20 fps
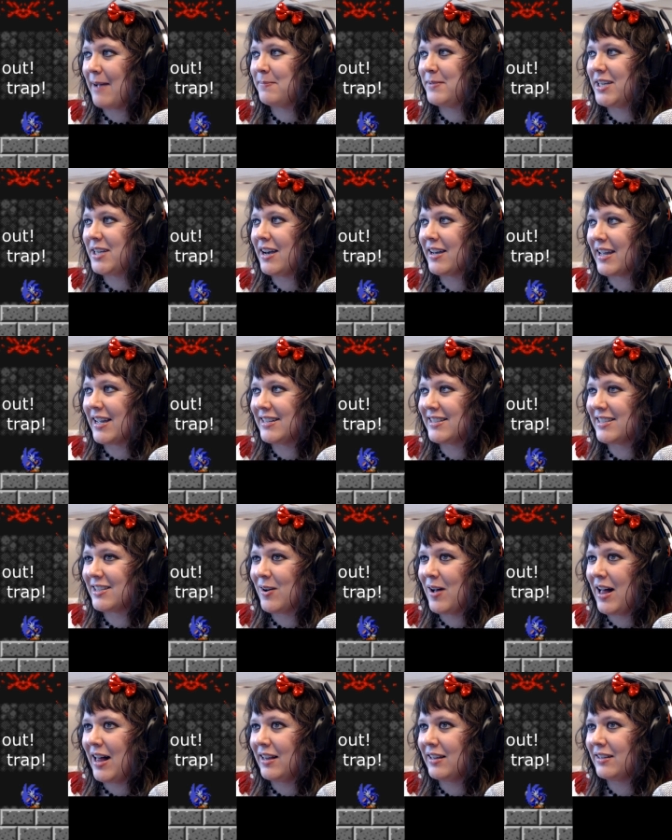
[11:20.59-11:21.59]
I'm ducking so
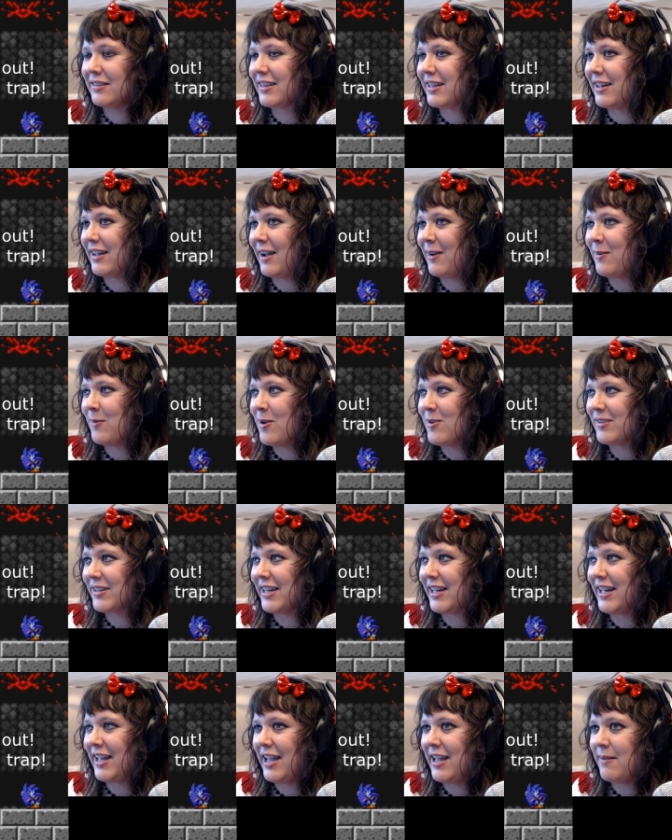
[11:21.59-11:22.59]
I'll, I won't
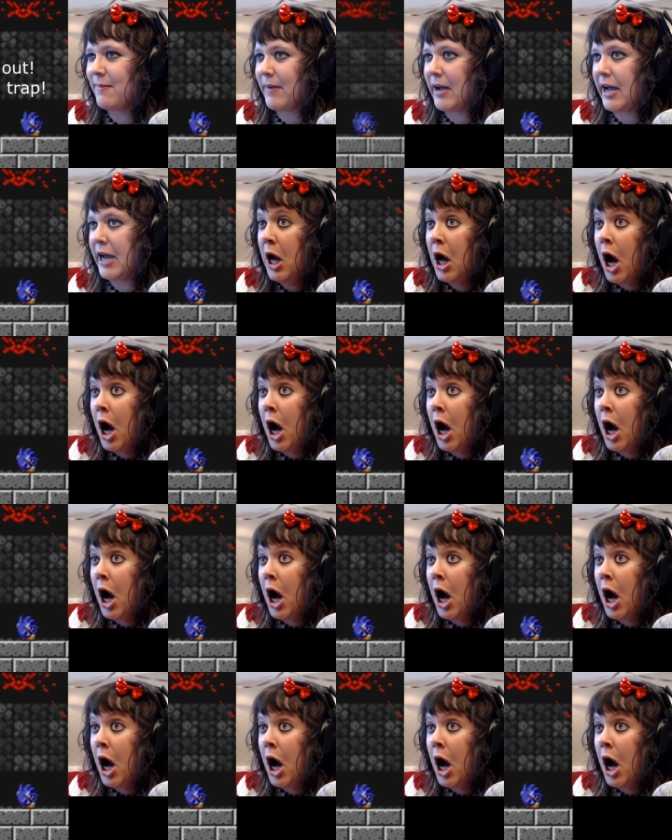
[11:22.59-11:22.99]
get hit by-